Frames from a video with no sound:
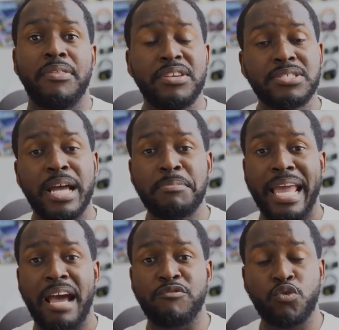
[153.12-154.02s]
This time they
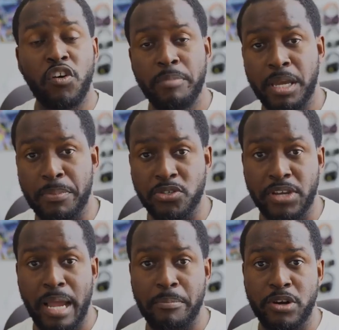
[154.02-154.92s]
have 12 megapixel
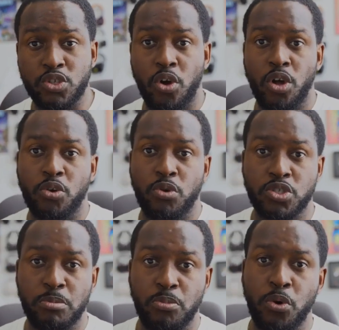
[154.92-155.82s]
cameras
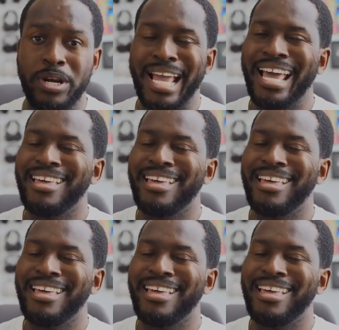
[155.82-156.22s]
across the board.